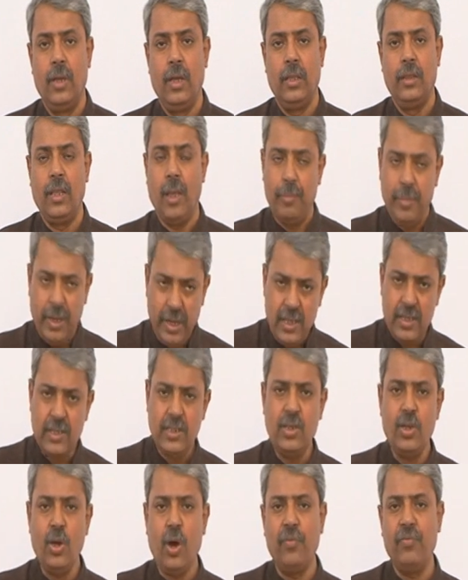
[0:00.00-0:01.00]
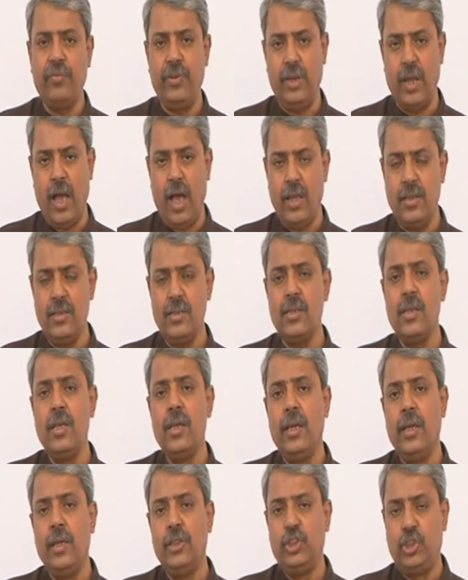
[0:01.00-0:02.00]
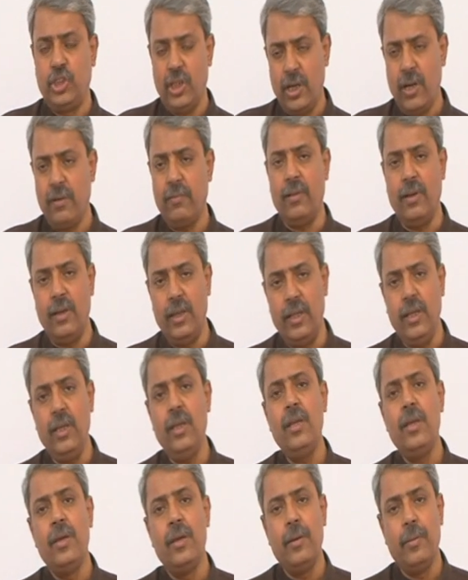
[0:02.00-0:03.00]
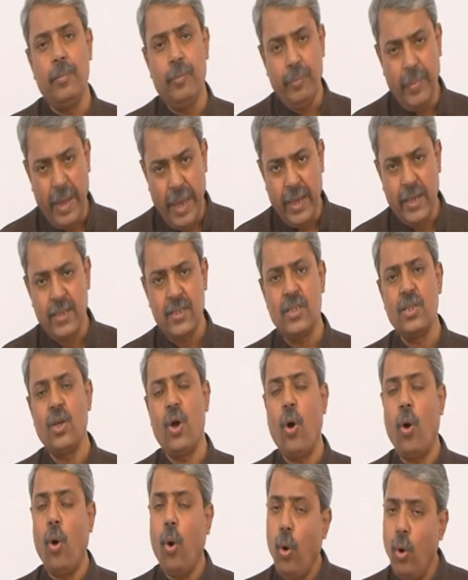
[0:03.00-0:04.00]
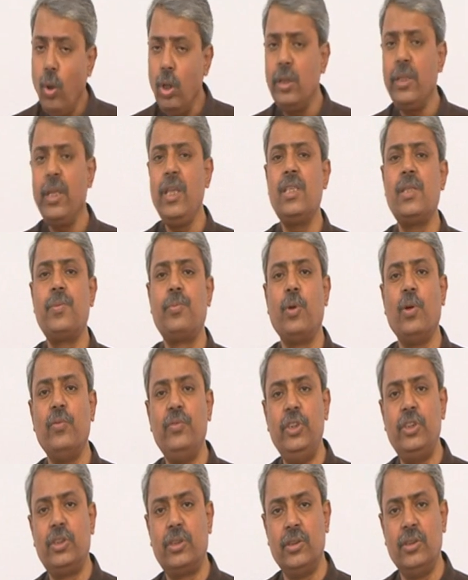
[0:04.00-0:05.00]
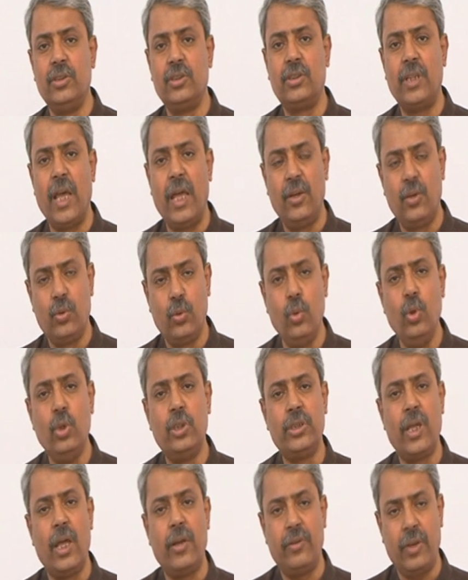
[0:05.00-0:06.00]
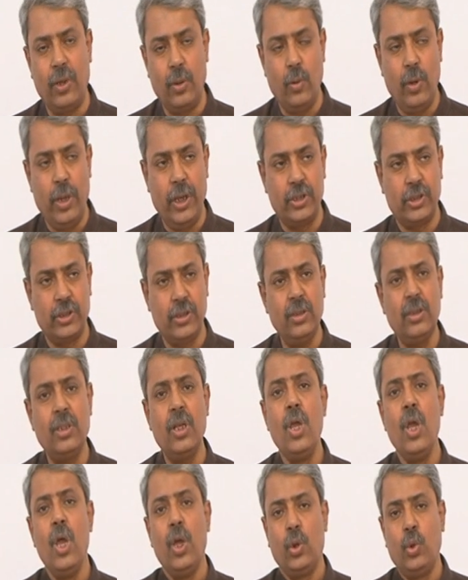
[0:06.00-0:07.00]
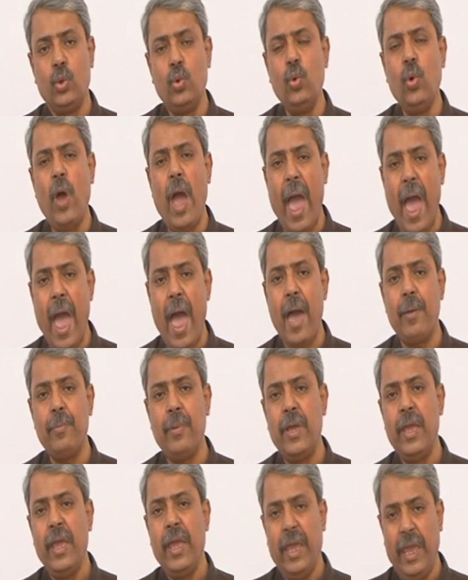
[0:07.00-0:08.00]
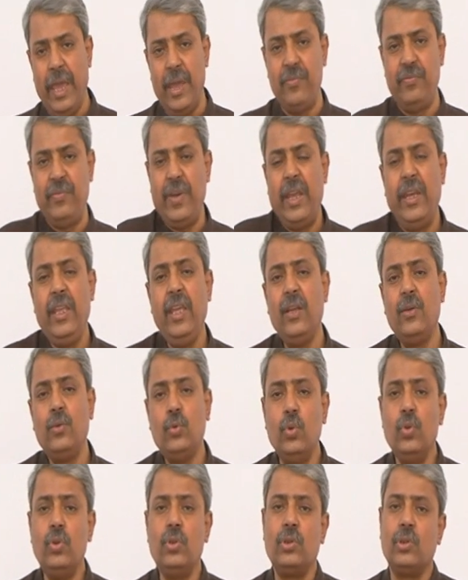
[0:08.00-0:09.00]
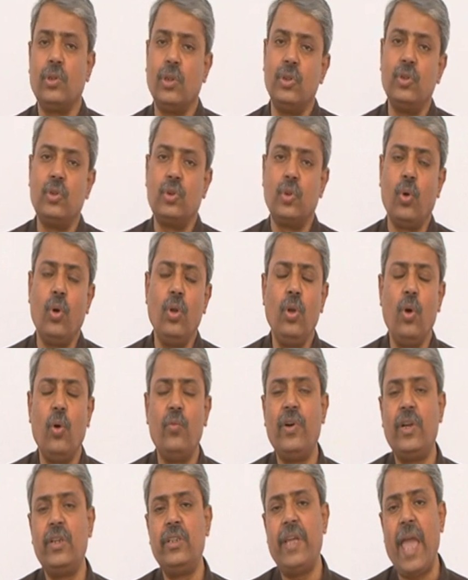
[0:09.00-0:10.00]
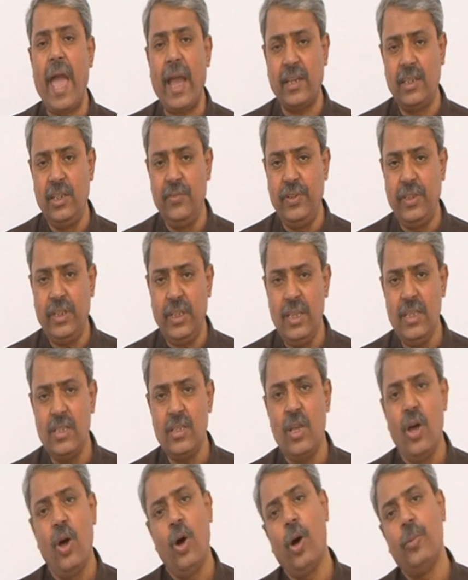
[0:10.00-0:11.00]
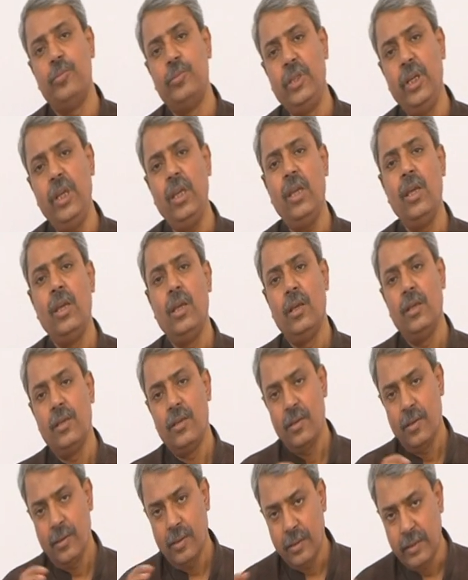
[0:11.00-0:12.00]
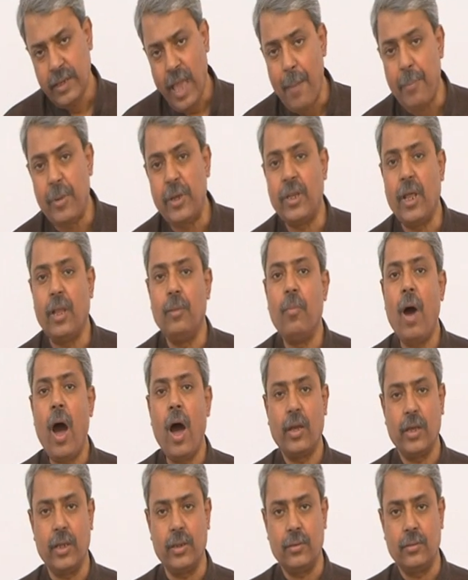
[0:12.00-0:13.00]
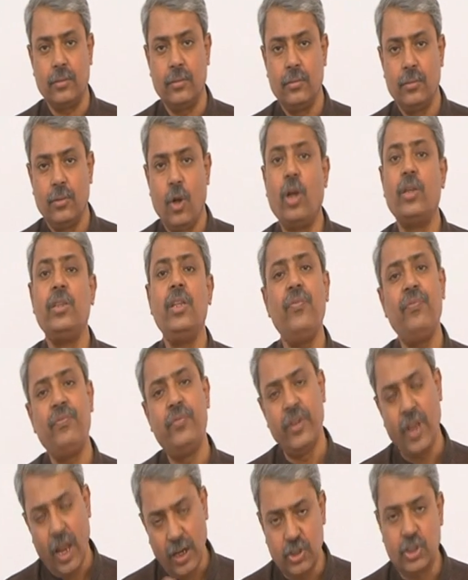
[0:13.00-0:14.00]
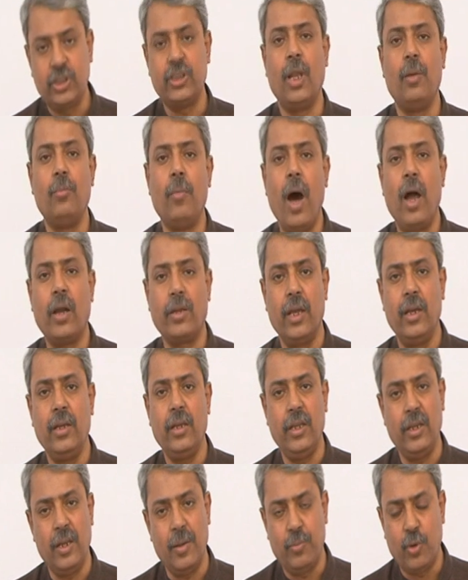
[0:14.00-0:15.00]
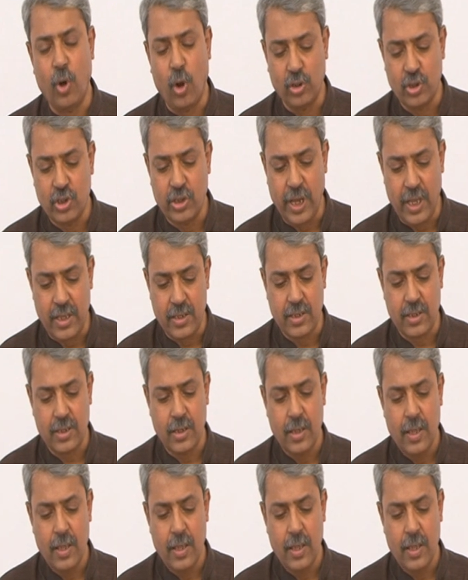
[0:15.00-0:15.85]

The Ministry of Finance generally makes all these provisions and rules and regulations to have a very good control over the activities of the capital market or the financial market in a broad sense.